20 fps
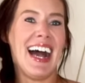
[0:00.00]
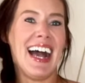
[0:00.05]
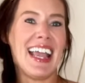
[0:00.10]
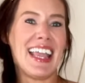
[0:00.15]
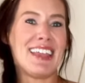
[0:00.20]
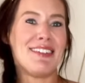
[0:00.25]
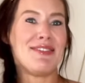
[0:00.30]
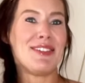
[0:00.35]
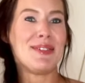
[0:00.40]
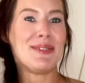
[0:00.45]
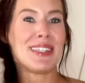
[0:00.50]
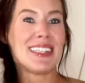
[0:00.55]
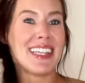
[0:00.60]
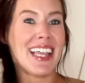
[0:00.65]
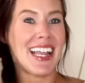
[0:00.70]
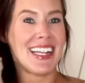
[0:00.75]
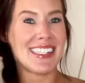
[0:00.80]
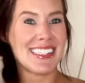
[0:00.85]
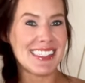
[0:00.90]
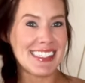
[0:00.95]
If you would
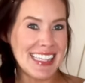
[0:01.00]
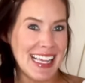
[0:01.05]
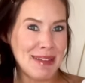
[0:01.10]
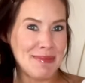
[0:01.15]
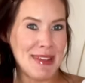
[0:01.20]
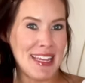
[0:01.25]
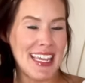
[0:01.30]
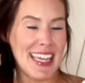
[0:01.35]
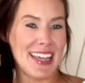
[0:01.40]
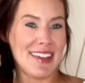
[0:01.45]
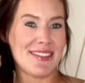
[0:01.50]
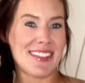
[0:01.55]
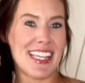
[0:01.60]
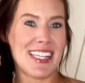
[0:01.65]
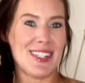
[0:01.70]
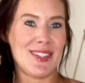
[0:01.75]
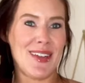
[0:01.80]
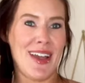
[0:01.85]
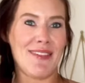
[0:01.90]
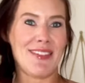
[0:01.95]
like to send me gifts, I
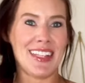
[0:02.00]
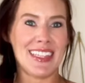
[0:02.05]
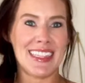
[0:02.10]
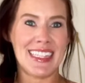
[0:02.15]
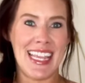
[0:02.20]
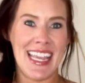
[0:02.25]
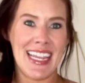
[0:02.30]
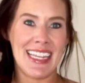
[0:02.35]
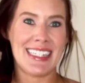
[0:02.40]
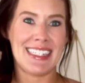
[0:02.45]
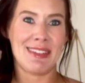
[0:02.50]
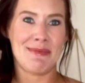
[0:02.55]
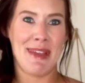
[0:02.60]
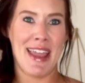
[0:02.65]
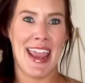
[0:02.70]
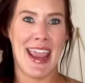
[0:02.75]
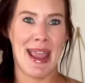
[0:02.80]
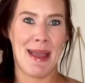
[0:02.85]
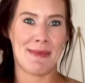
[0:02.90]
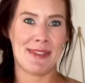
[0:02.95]
do have a link to
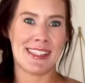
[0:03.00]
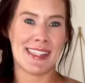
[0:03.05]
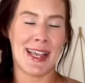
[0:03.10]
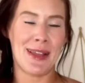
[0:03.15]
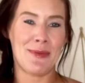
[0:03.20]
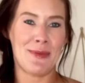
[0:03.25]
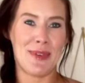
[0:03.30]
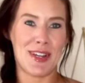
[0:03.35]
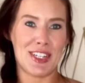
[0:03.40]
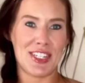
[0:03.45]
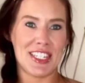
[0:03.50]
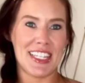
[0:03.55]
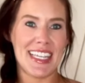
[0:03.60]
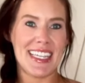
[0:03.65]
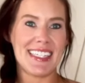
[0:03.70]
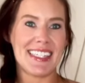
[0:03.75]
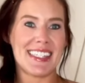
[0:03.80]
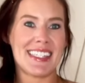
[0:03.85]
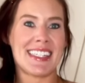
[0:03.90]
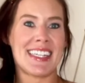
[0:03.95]
my Amazon wish
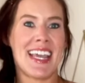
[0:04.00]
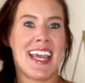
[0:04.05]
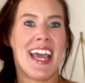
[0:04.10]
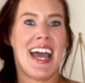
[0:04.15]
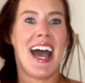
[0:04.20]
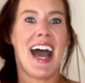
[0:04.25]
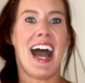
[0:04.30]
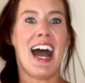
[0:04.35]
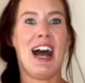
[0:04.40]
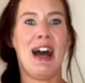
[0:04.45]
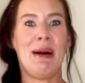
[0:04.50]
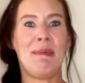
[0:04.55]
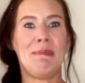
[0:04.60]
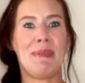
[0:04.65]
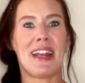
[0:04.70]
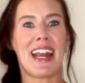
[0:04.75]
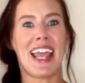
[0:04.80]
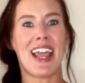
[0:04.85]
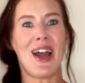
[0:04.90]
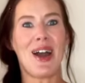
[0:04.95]
list.
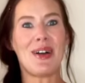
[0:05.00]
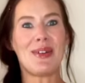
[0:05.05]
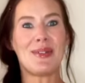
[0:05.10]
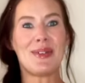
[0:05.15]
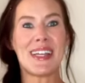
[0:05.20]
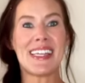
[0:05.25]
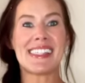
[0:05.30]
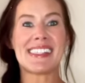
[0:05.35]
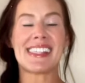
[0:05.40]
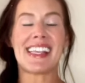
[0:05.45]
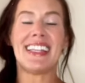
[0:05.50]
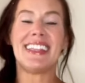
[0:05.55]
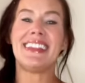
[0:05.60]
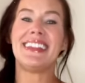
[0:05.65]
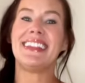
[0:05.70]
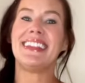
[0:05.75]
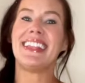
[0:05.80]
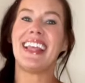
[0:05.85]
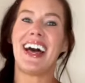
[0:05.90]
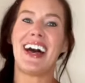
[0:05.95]
But I always
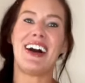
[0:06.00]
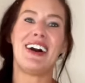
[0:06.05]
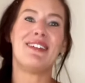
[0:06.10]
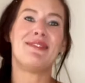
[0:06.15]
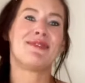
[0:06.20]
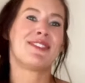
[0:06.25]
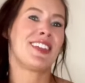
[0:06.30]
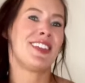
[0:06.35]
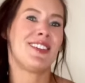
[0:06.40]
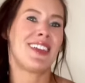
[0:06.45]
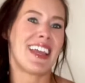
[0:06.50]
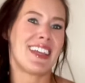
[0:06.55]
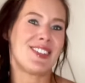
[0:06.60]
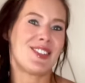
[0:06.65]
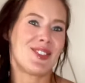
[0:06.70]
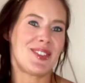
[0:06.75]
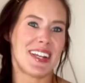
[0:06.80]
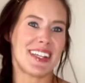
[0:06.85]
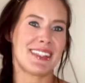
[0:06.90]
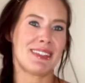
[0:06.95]
love when you guys
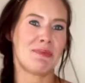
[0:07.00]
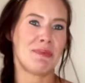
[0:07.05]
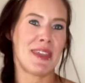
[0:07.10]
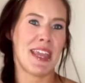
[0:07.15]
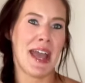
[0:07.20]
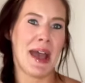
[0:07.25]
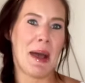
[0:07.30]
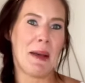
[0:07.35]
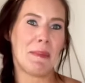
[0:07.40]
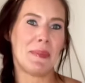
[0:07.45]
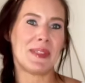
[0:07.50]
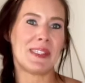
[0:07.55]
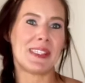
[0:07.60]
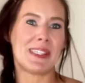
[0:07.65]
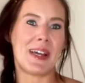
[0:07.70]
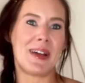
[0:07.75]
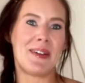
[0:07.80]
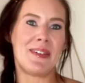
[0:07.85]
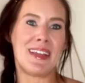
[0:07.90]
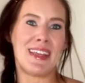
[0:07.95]
dress me up.
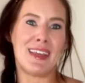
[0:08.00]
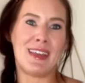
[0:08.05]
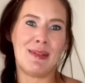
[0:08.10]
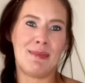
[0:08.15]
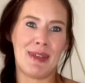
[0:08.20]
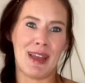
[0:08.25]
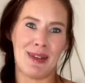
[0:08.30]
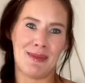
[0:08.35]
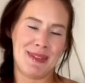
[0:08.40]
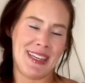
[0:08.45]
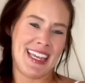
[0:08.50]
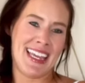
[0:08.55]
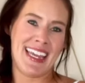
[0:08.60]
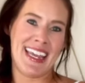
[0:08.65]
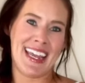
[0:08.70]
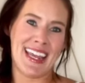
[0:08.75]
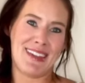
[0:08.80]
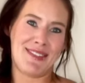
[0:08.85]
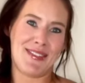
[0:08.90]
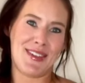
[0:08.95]
So email
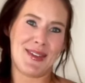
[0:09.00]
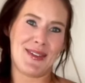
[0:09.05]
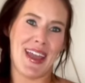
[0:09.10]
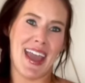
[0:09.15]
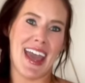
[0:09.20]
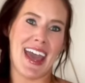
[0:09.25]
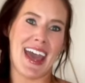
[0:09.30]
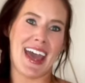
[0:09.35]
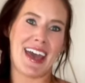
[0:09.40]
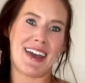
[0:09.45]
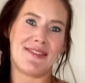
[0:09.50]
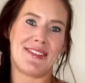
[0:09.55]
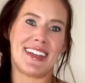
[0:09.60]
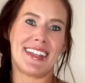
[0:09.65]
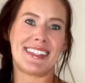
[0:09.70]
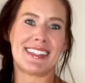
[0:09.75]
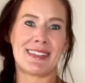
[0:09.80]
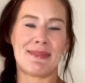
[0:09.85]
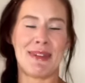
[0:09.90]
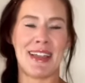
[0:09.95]
me if you have
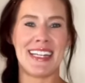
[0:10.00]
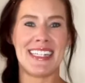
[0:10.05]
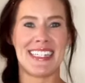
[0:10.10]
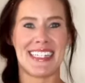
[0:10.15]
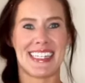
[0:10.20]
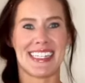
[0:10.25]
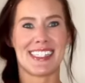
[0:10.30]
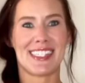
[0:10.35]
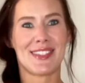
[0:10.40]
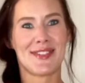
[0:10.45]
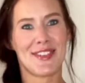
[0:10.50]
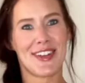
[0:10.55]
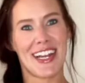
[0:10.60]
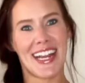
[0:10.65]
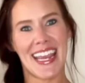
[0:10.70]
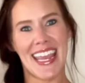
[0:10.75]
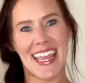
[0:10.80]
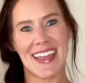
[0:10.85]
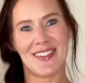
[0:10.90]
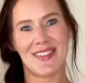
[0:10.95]
some ideas for a
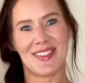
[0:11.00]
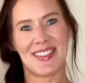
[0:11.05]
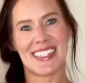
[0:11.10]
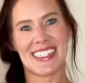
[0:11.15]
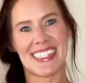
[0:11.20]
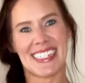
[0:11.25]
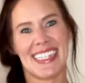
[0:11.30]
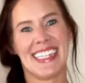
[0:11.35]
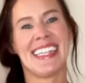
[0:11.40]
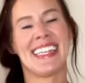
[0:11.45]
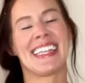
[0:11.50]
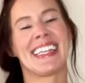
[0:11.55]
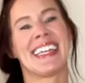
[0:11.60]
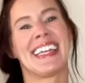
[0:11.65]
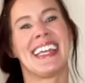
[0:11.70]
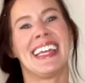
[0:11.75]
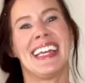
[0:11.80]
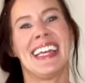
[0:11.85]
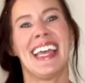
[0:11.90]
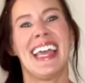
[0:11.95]

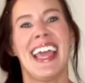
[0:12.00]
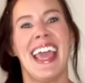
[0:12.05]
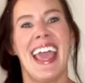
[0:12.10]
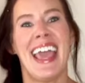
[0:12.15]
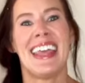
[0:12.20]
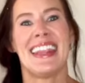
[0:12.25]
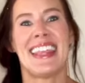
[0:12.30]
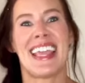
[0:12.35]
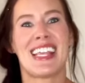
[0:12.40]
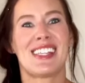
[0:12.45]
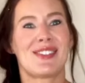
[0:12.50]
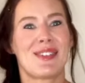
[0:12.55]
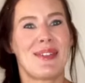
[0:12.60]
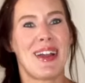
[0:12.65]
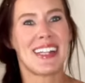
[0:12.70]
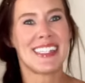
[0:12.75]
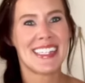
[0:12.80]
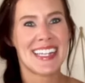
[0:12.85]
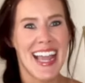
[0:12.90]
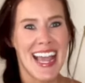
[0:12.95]
gift. Thanks for
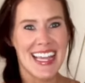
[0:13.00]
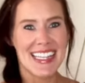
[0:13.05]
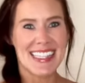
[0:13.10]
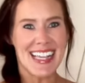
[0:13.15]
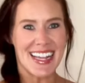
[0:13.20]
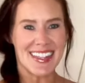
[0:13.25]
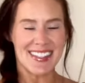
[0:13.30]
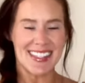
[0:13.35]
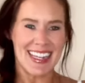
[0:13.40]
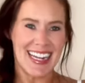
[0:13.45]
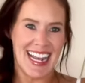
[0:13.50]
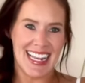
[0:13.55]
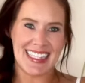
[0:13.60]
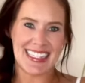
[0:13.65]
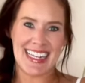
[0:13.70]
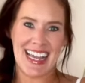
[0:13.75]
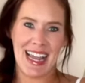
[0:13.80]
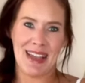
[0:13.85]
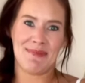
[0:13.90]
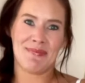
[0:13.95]
watching, guys. I'll see you next
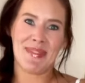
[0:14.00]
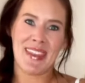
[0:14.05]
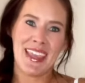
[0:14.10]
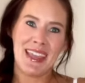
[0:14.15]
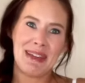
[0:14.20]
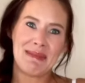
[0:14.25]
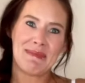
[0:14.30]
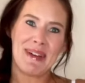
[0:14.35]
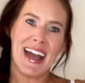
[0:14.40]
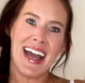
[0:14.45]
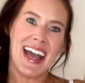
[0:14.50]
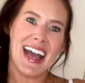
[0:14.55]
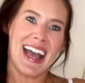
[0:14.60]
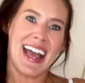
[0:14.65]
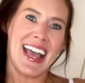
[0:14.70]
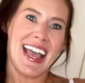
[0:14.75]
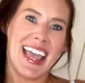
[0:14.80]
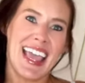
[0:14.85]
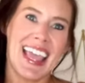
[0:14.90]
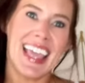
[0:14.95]
time.
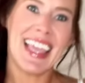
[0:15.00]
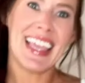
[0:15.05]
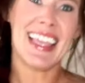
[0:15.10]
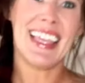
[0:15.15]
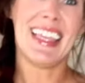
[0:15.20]
Bye.